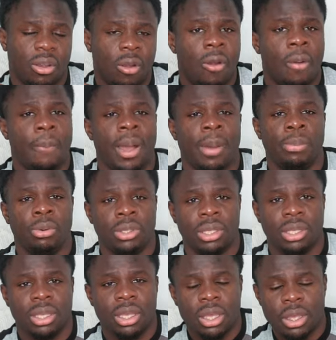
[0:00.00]
on my
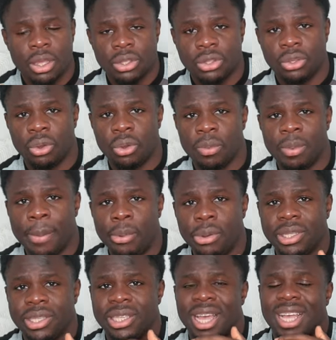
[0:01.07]
body so my
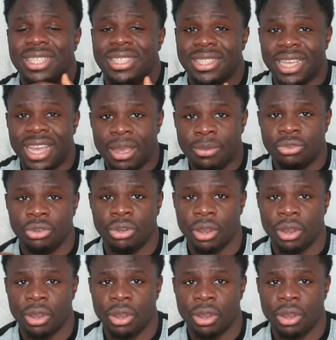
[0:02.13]
body has time to